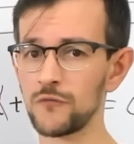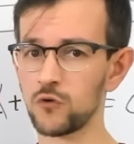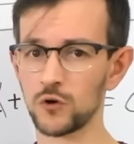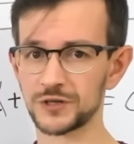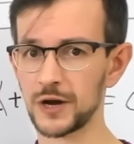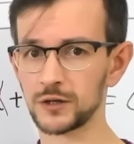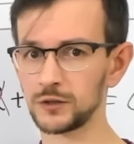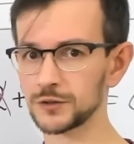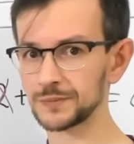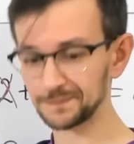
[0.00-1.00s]
4
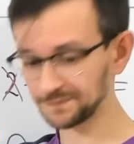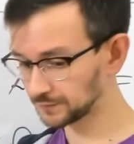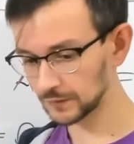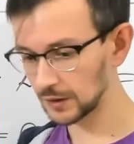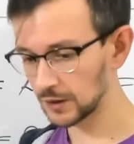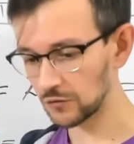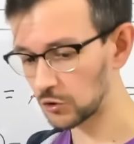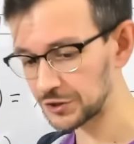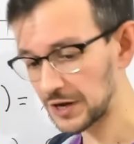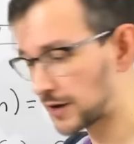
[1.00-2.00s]
cycles.
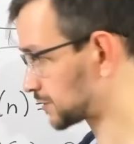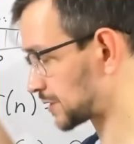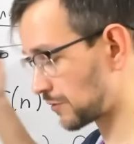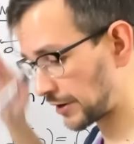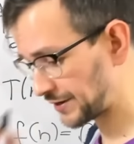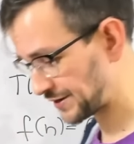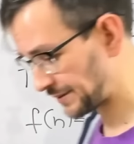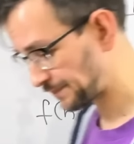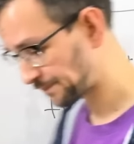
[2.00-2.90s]
4 cycles are very easy.